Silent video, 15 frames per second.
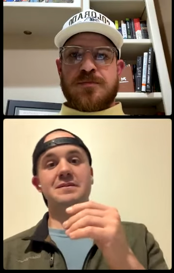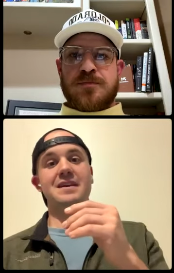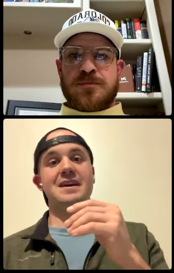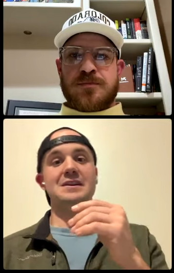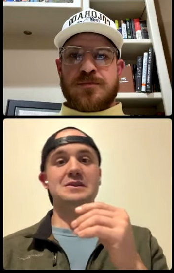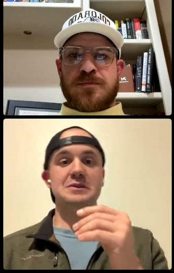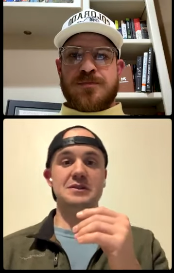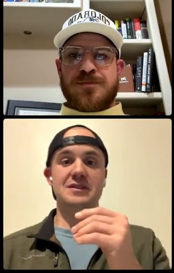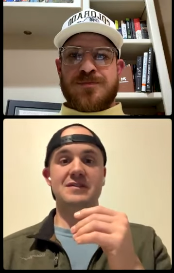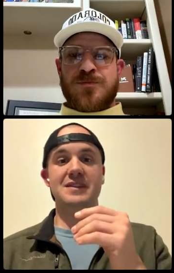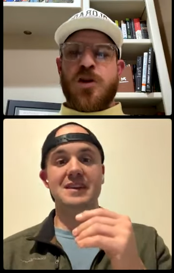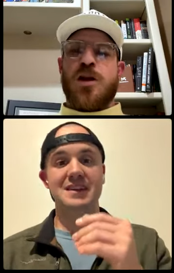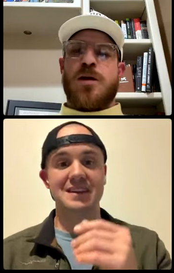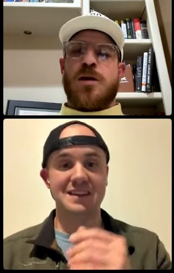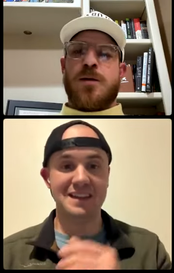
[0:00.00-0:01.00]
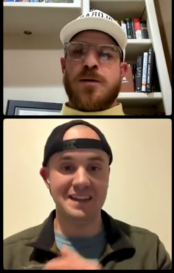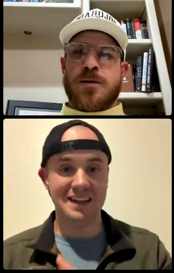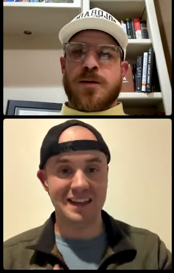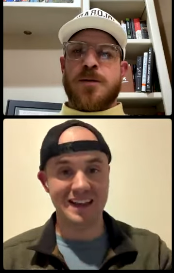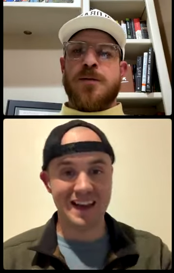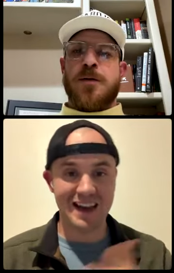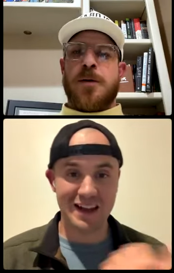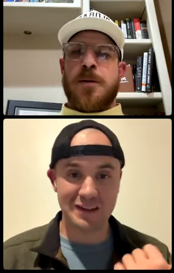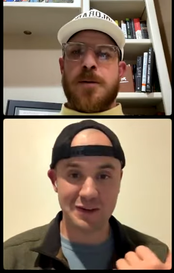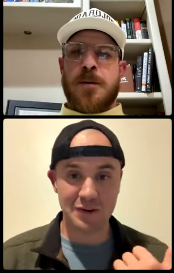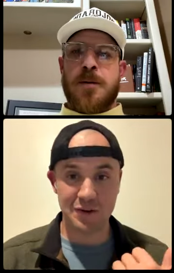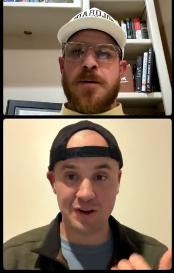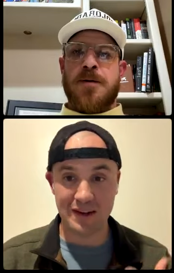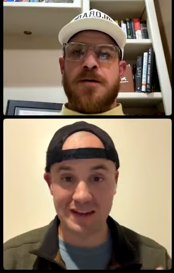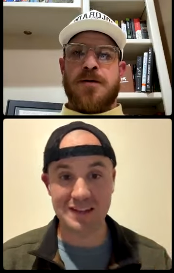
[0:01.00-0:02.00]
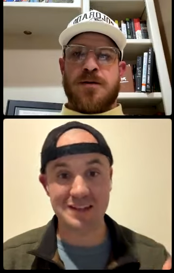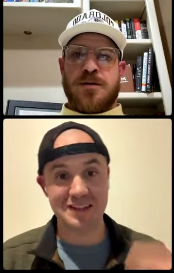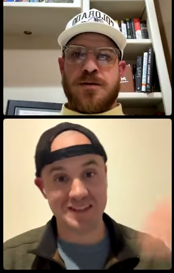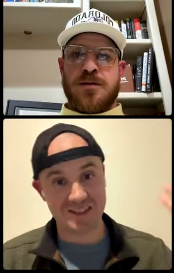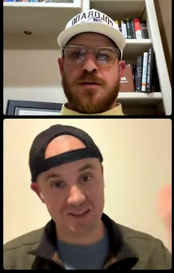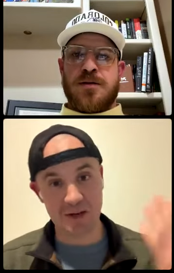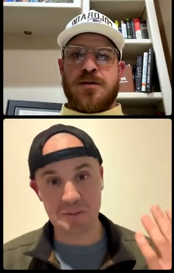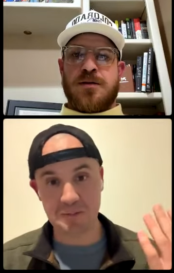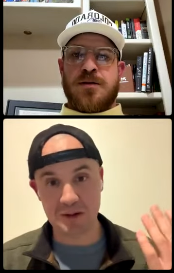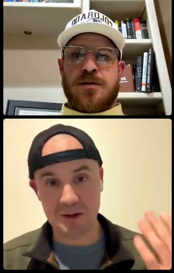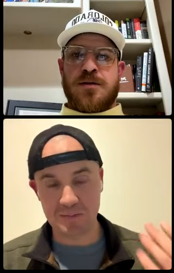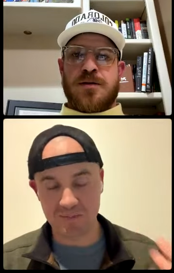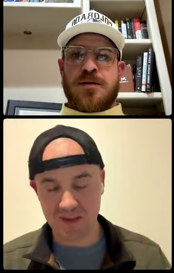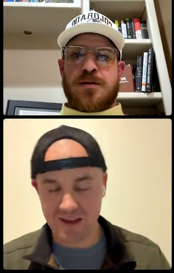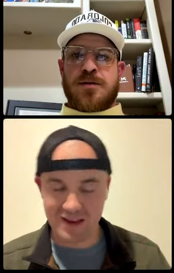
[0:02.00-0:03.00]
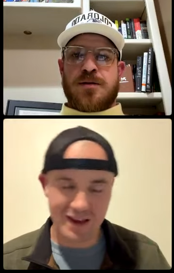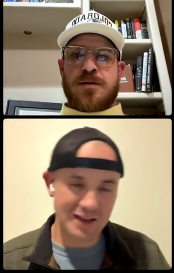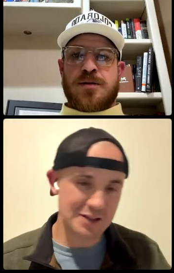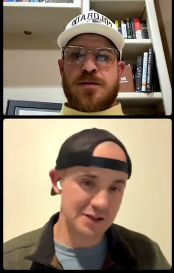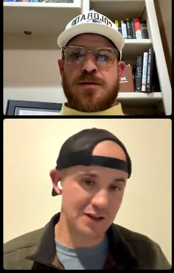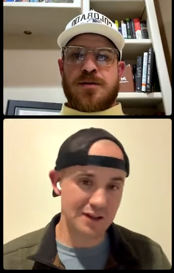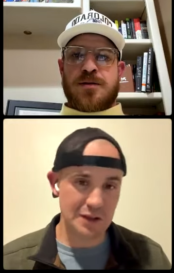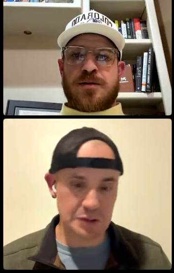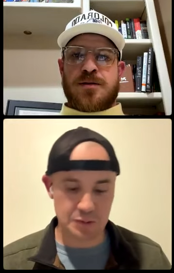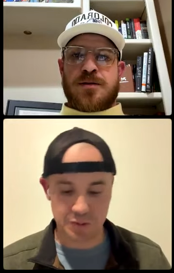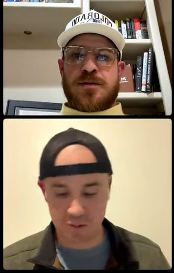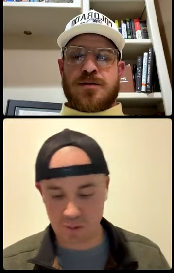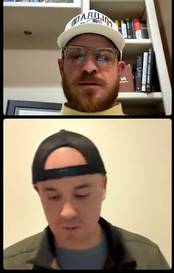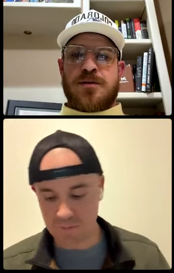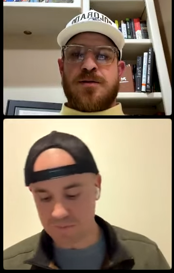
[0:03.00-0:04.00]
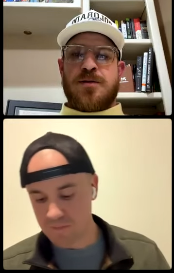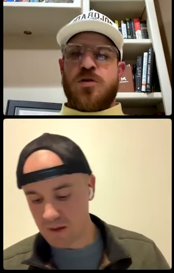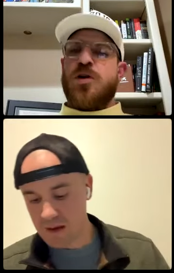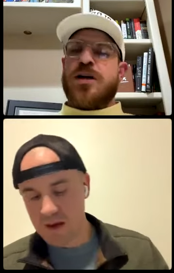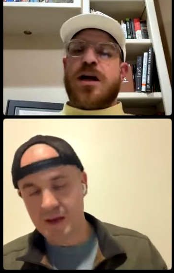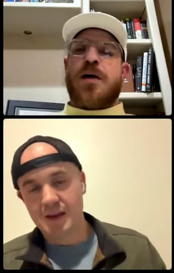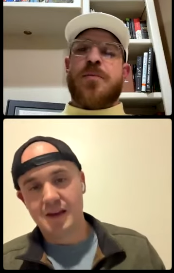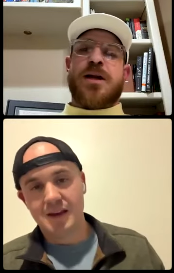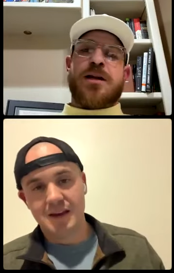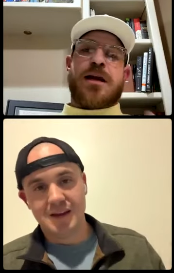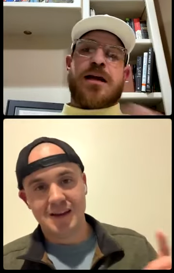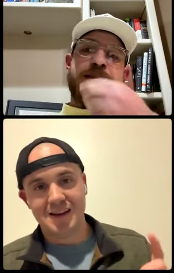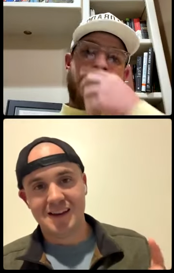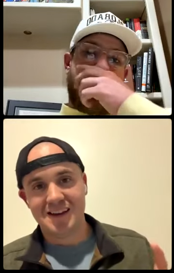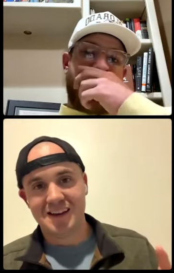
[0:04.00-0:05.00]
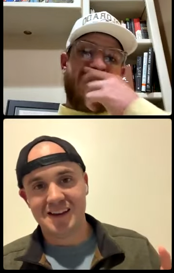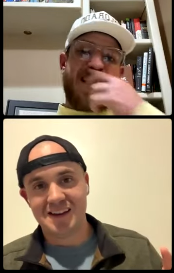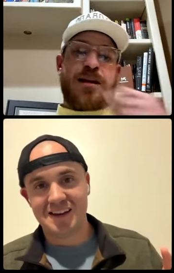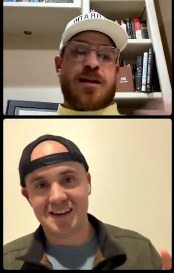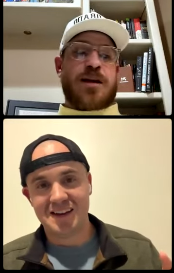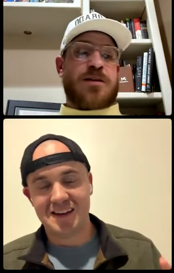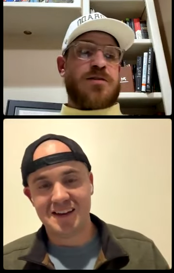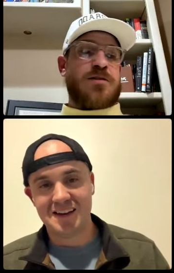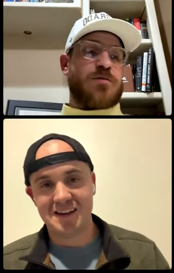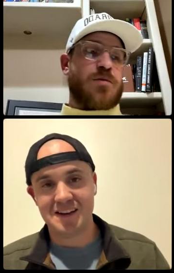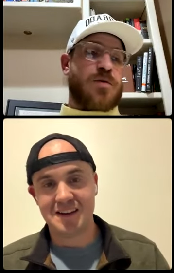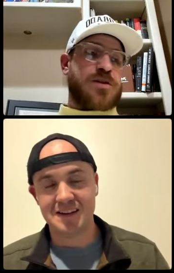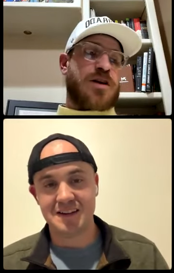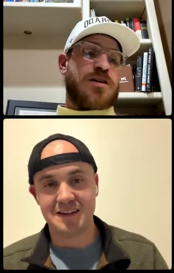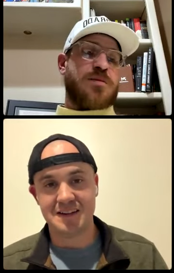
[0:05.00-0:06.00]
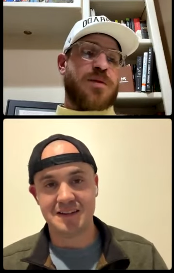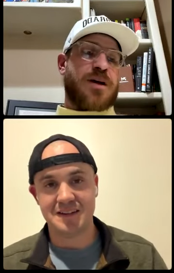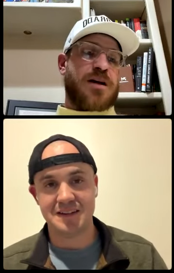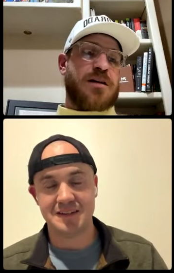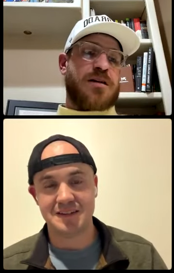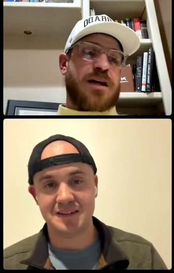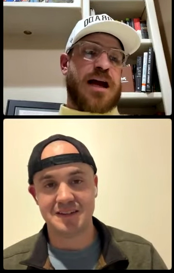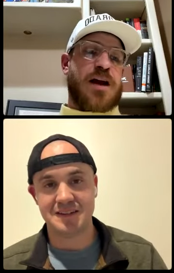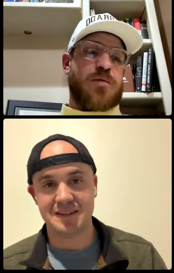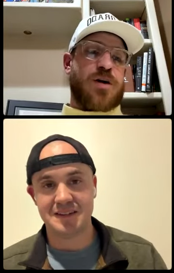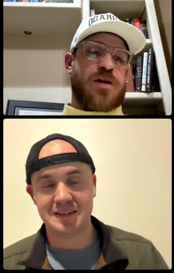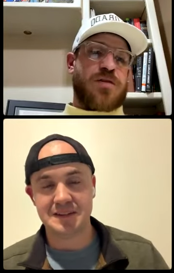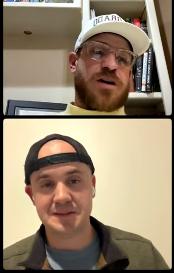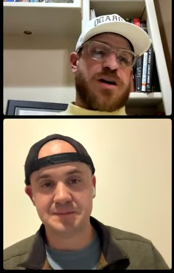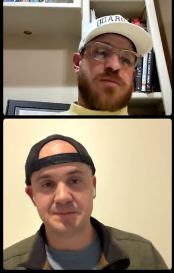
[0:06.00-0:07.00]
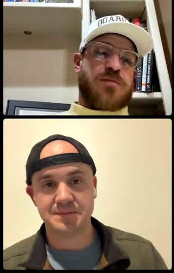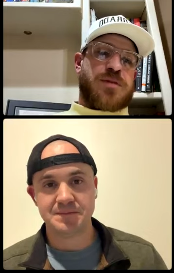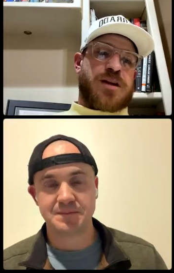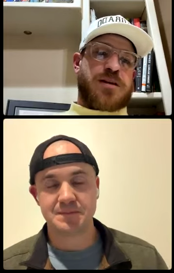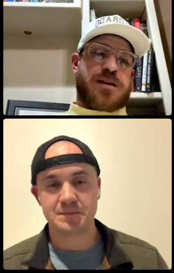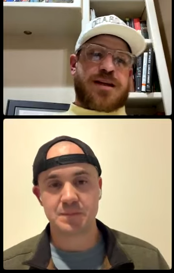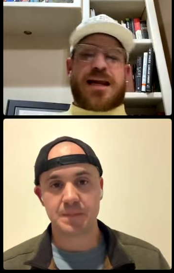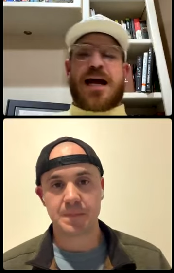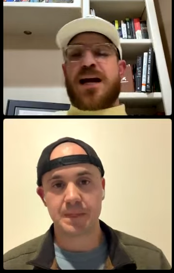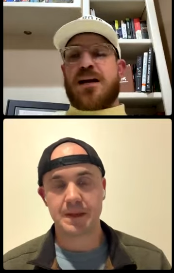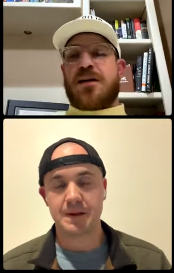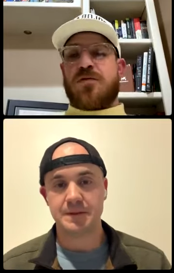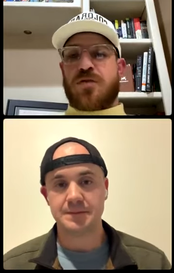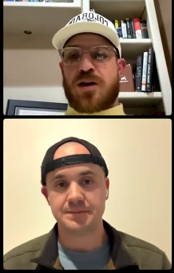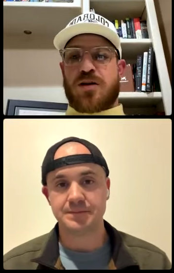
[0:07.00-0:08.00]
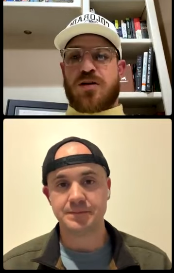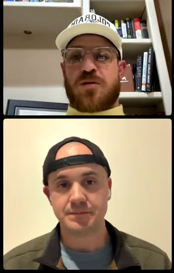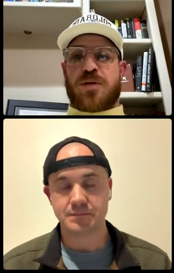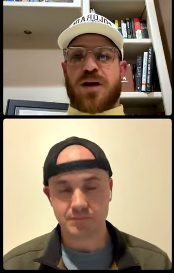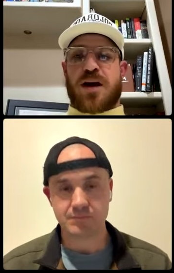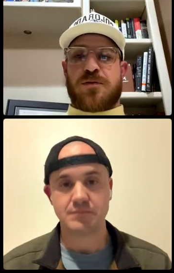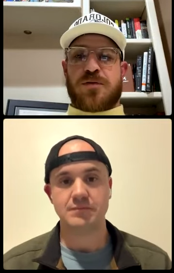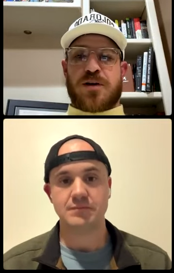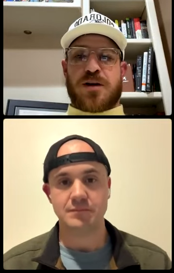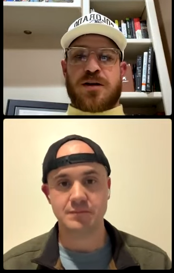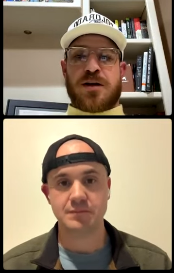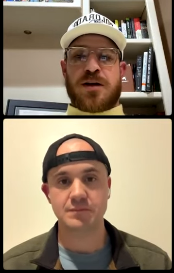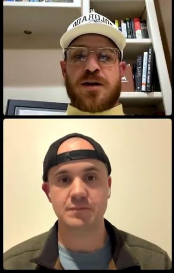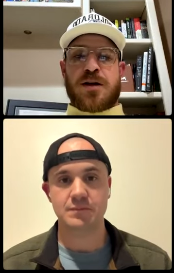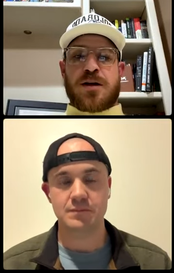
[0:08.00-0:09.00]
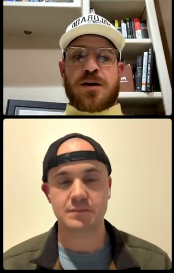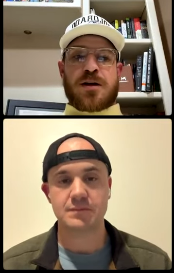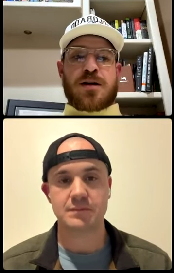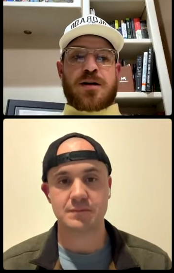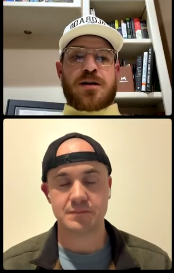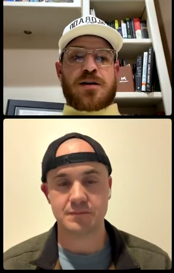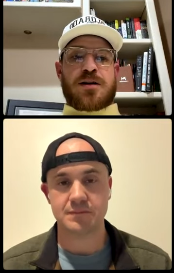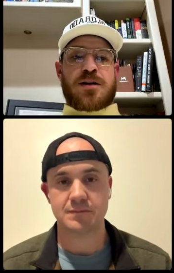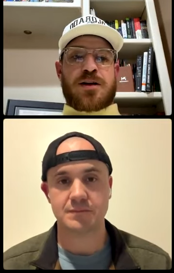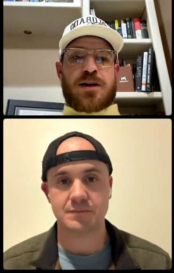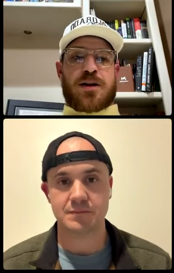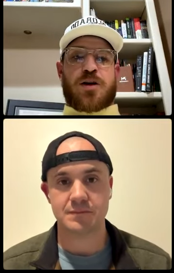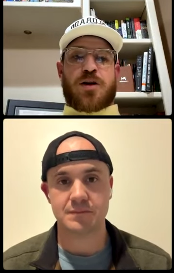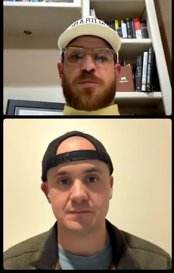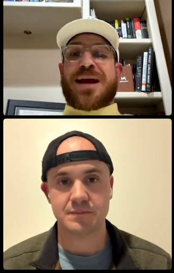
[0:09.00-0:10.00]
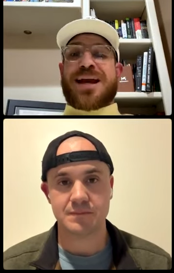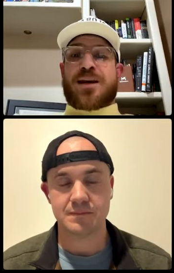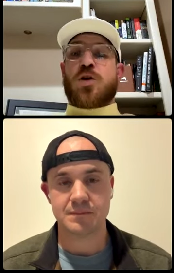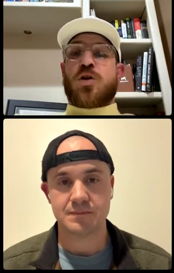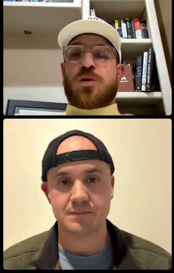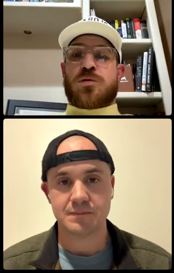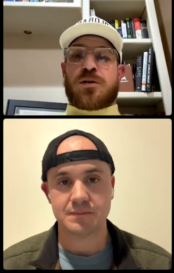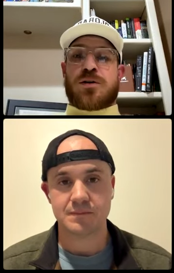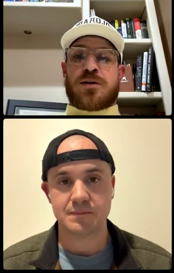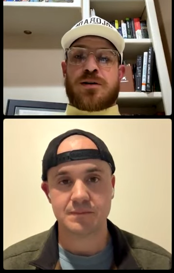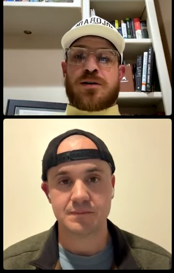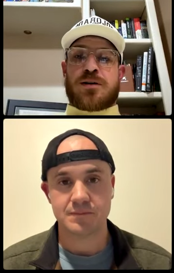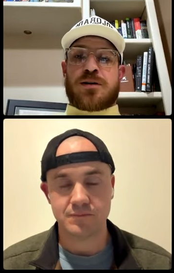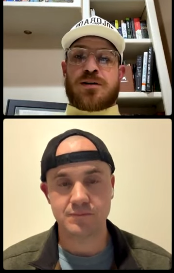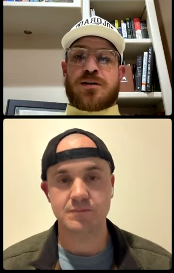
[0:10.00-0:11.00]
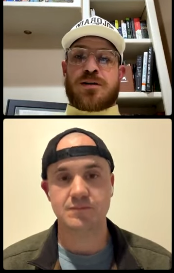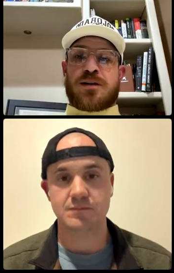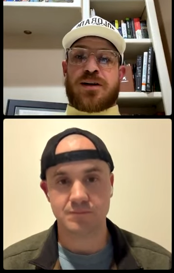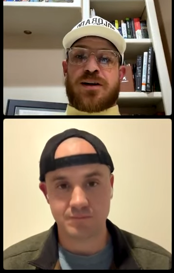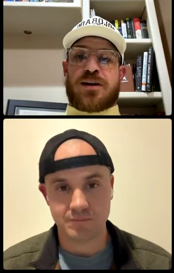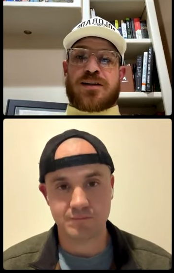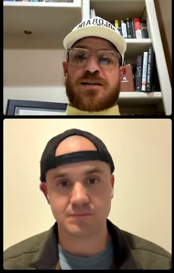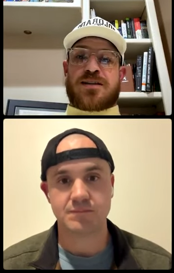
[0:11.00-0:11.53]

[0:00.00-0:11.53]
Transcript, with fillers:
Speaker 1: got to his feet, yeah. and then got out the door. He jumped up. I just thought that was really cool. But I mean, that's kind of like when
Speaker 2: we talked about like how do we overcome the negative friend or the bad mm. friend. You know, your made new. Mm. It's